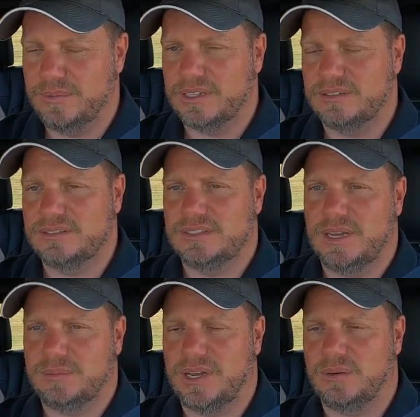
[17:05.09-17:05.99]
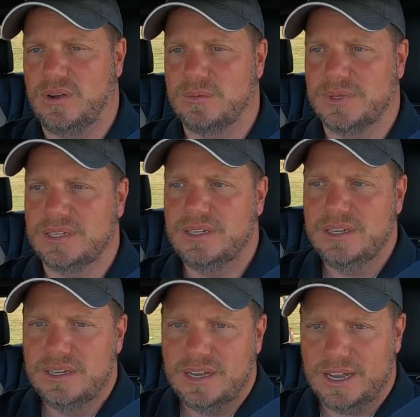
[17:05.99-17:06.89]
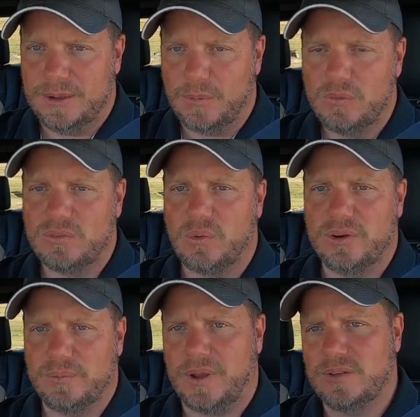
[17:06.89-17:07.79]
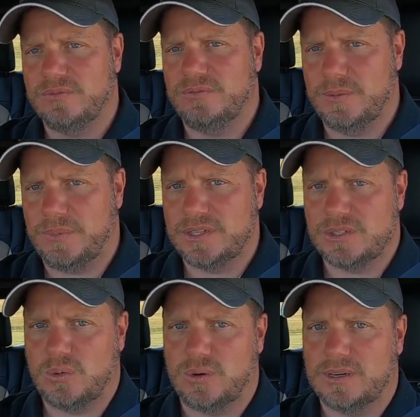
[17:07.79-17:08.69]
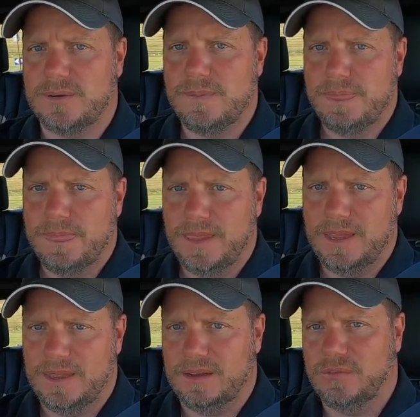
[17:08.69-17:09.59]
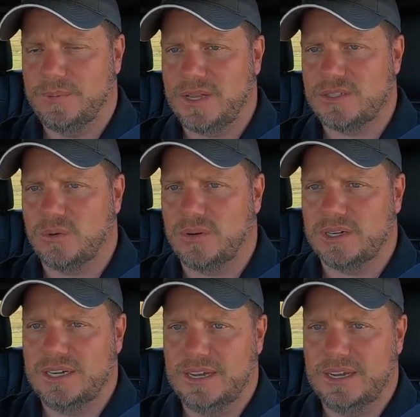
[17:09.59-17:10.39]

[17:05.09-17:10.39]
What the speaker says: I'm going to say that probably wrong, but over 400 foot-pounds of torque and foot-pounds of torque.